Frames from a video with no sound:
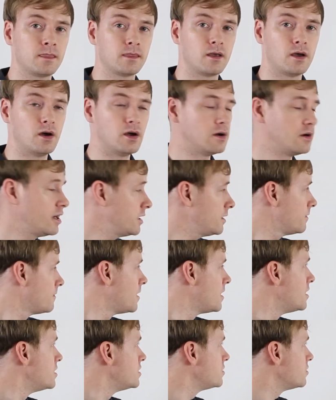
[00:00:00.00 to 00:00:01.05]
All right?
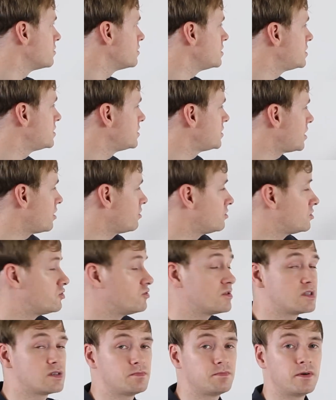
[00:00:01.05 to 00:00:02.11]
So this is how to
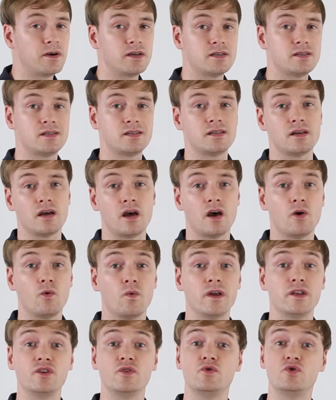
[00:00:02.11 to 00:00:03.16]
express
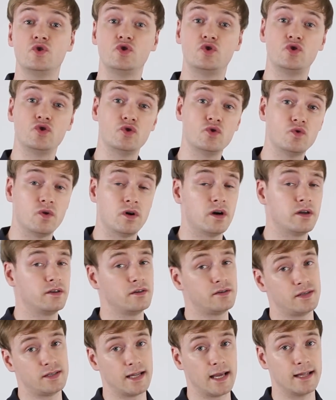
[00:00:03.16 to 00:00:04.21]
when you do
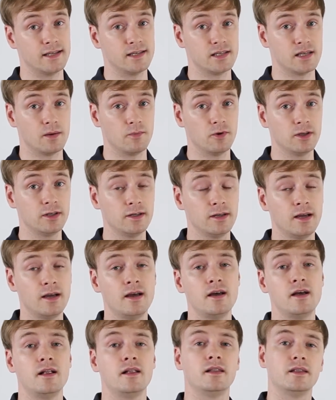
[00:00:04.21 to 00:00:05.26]
understand someone.
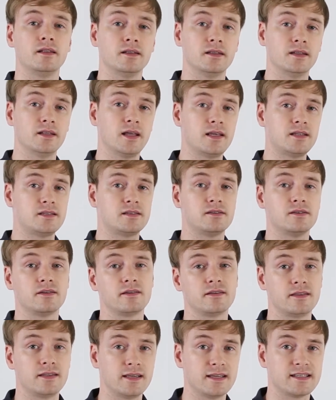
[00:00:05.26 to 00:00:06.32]
Let's look
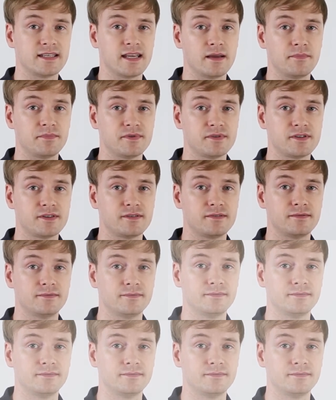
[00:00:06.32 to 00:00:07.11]
at the examples.